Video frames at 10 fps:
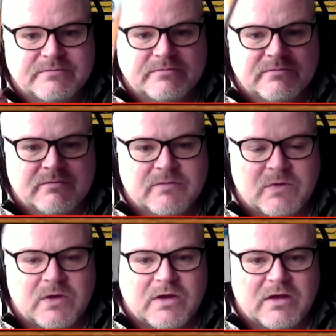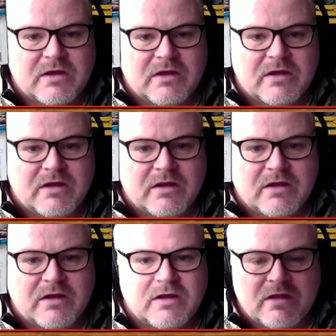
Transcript: Nobody speaks.